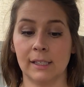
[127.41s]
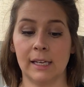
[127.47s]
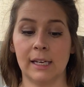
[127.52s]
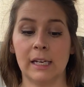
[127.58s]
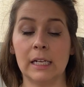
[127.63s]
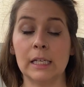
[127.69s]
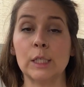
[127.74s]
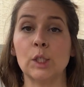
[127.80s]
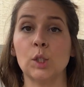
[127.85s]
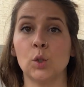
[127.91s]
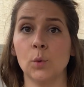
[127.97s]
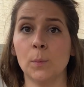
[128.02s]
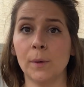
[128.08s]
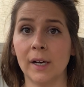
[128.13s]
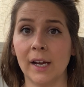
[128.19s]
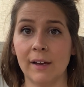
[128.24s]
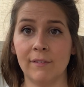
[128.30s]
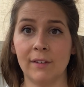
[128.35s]
It is super
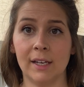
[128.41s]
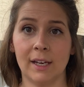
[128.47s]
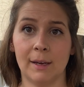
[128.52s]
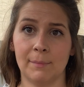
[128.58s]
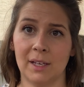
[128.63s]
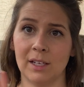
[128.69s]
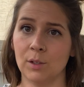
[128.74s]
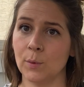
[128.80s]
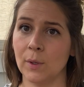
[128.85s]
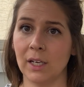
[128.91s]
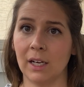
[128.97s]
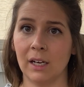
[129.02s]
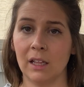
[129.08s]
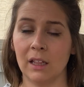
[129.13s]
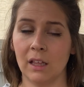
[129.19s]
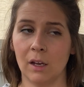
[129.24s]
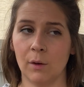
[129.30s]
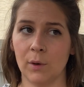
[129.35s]
heavy. I'm not doing
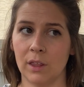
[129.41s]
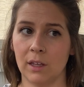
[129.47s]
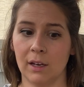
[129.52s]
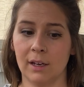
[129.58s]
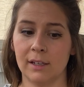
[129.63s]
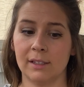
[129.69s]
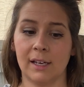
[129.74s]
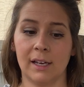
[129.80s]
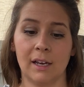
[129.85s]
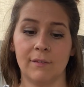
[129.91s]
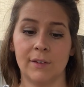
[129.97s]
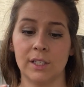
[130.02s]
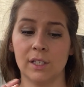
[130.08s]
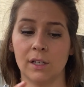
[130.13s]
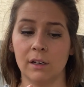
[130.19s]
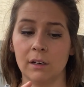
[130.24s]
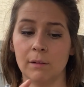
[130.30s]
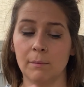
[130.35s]
anything with it because I have a
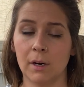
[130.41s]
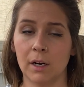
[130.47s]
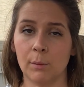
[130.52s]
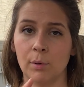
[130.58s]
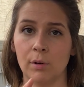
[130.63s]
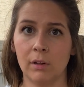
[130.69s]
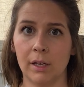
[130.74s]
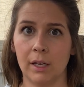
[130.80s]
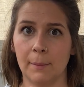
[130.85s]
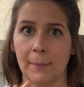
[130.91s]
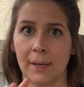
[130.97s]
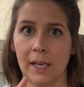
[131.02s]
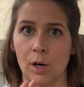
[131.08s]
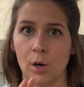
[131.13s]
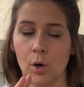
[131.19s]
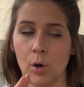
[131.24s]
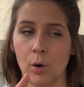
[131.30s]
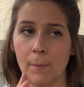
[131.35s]
ton of marble in my
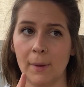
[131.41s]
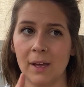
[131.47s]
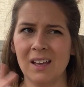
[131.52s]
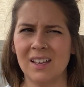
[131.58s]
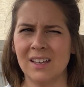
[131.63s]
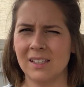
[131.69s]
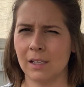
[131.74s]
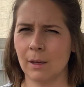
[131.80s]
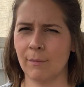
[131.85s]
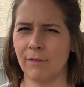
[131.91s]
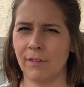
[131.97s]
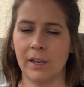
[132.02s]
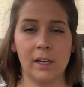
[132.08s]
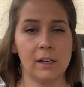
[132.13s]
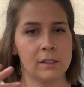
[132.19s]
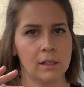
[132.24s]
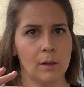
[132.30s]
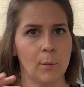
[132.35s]
home. Some
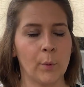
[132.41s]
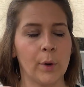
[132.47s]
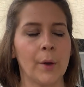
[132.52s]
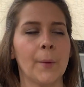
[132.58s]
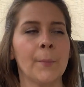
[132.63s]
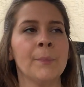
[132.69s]
fake, some real.